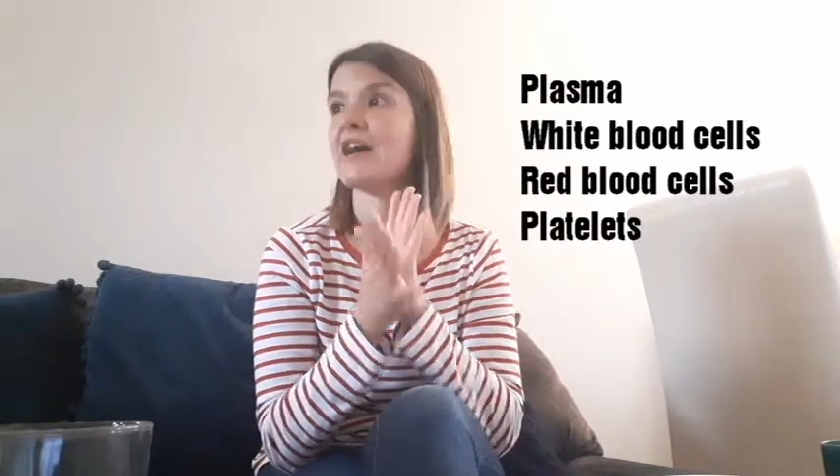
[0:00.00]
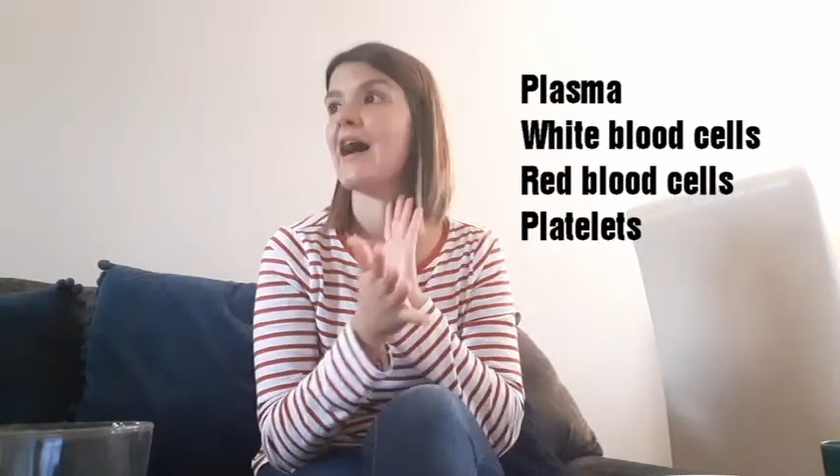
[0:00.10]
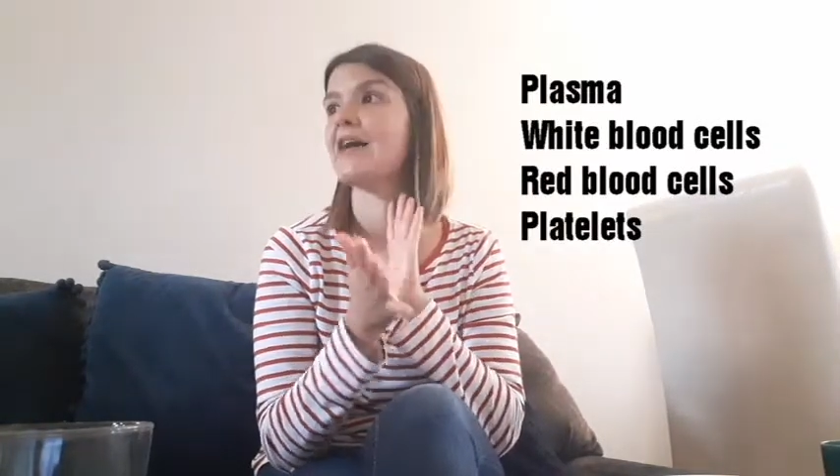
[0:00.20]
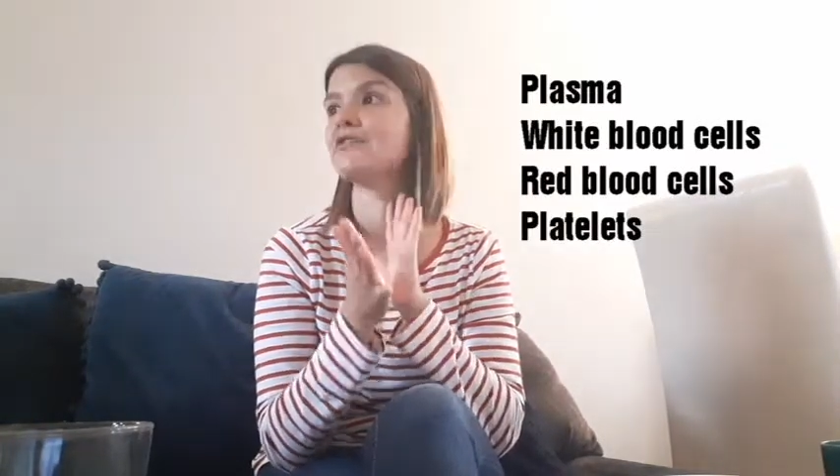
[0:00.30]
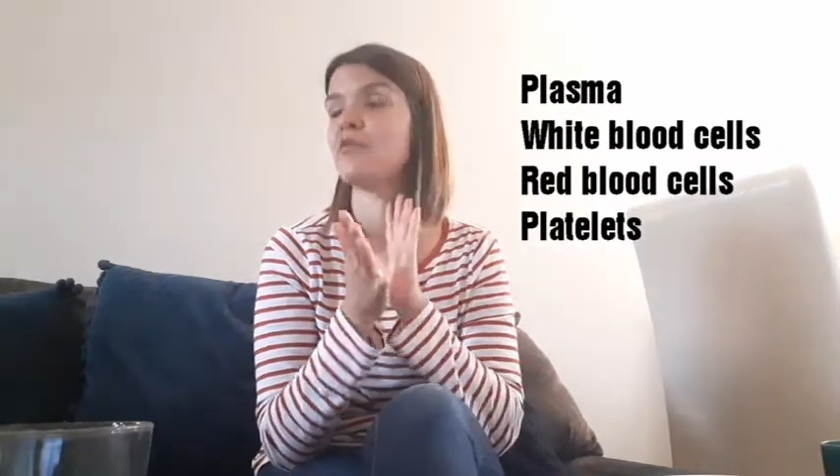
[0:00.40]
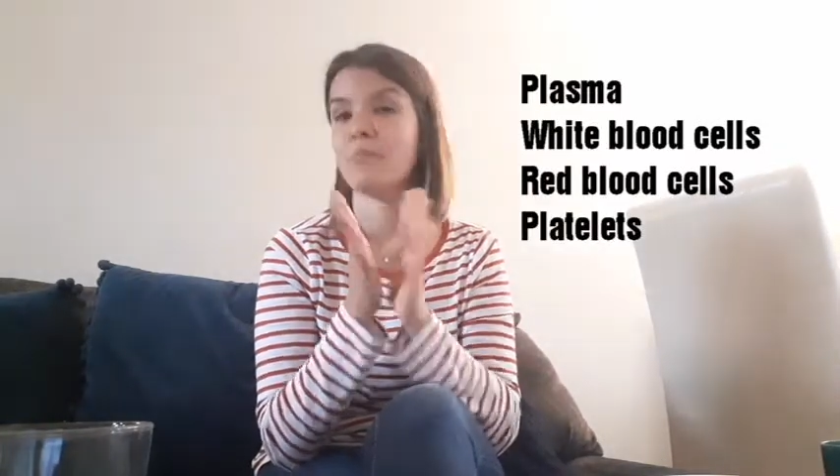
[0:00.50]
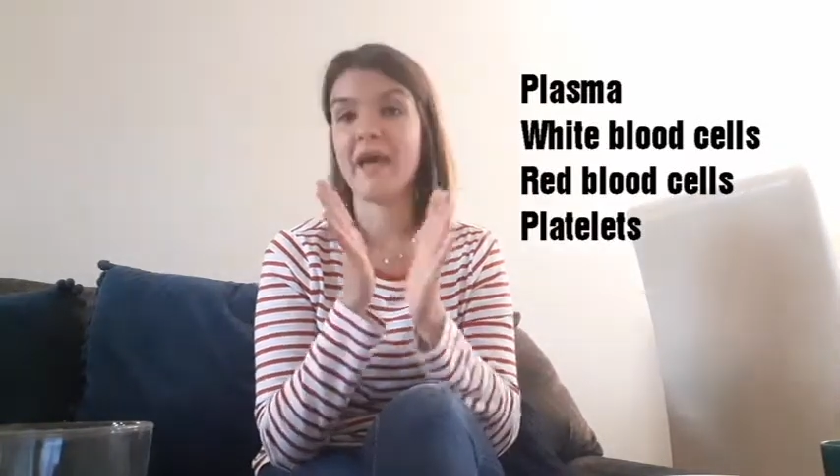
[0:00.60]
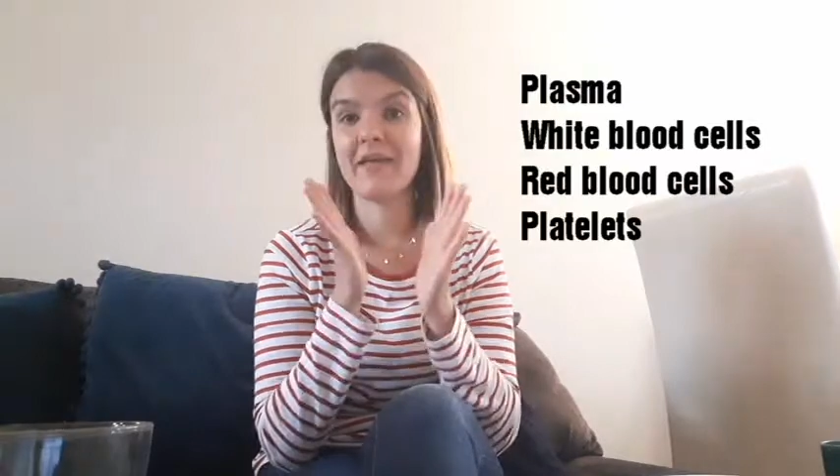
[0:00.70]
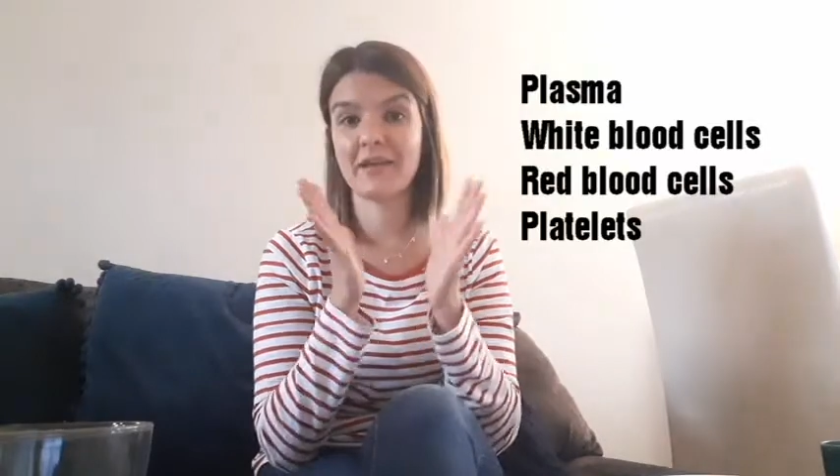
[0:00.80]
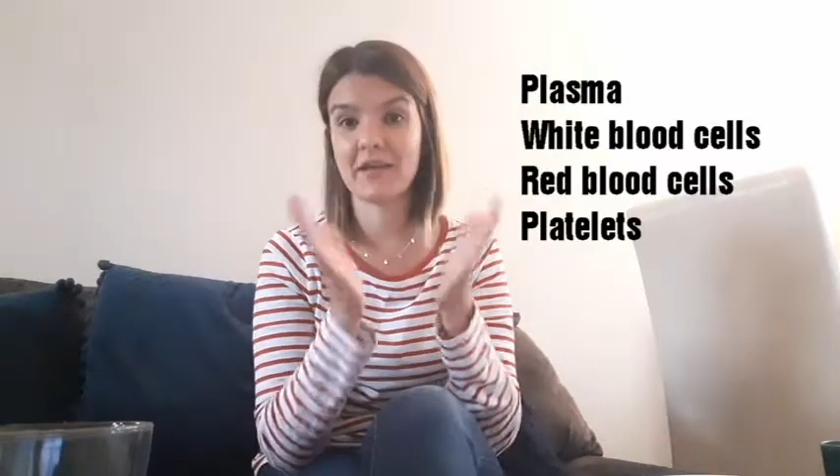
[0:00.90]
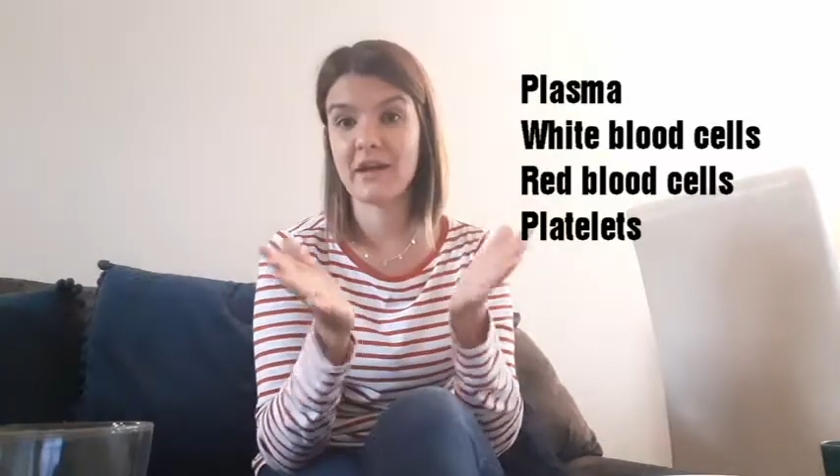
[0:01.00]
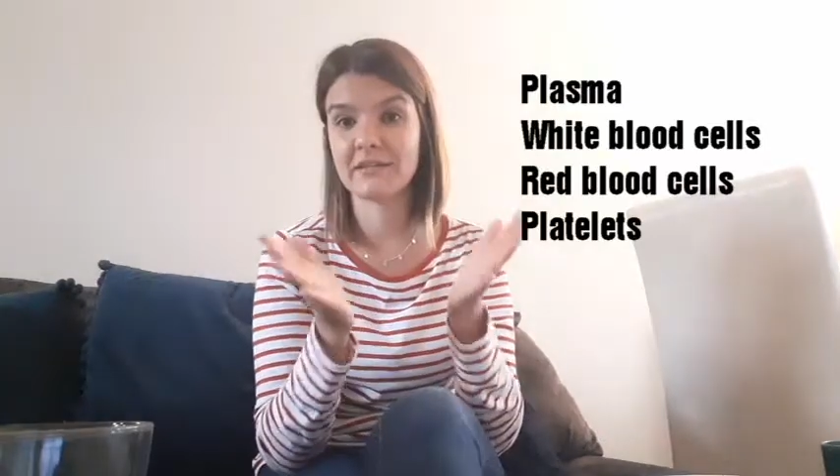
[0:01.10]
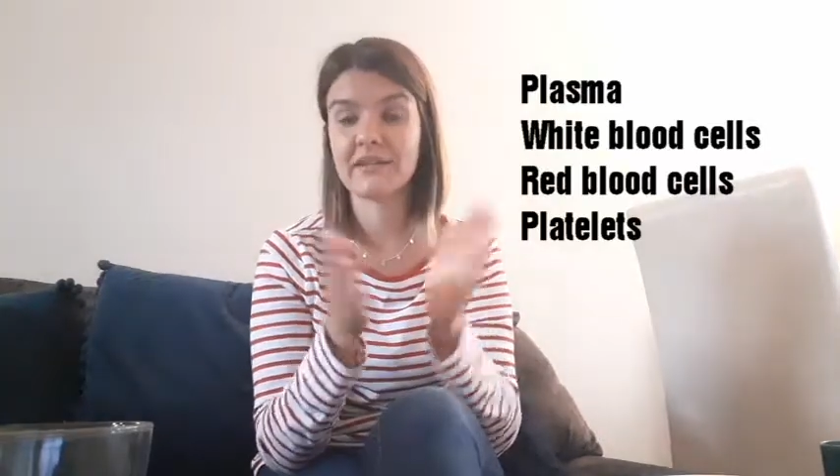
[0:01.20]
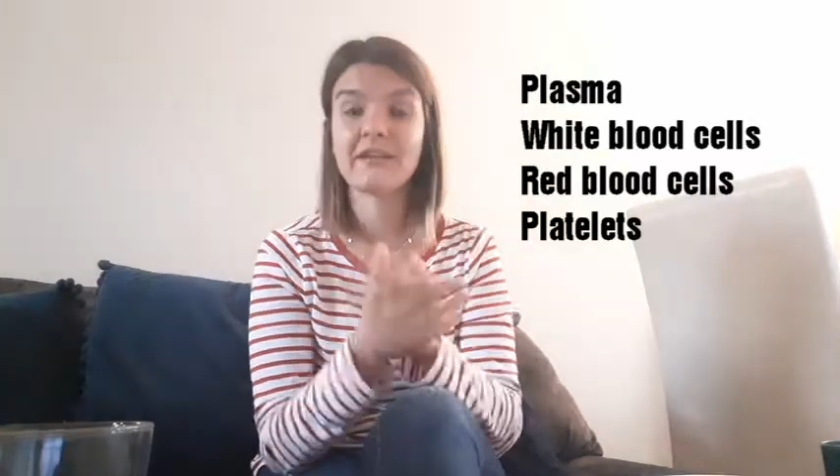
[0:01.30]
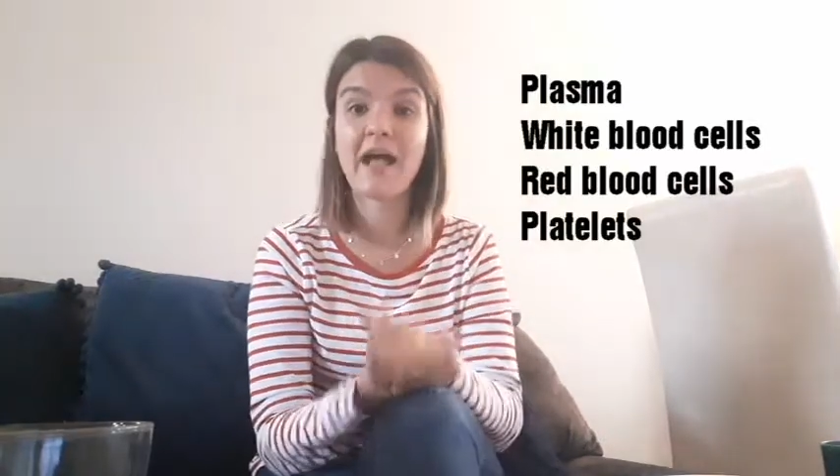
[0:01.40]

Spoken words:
and repair the cuts and